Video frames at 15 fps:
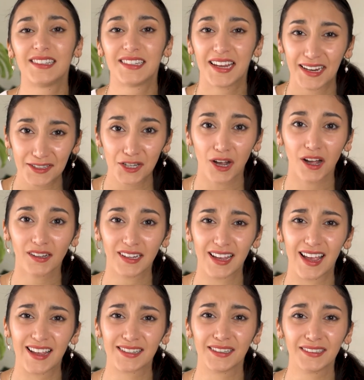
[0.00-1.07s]

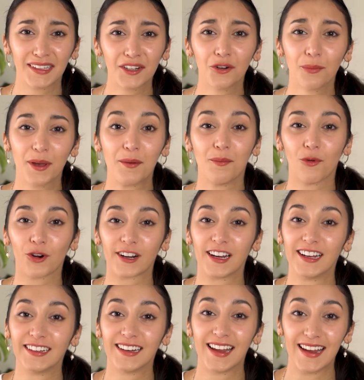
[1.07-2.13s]
TikTok is a little bit more
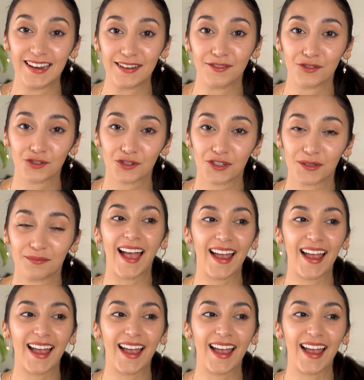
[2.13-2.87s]
unhinged.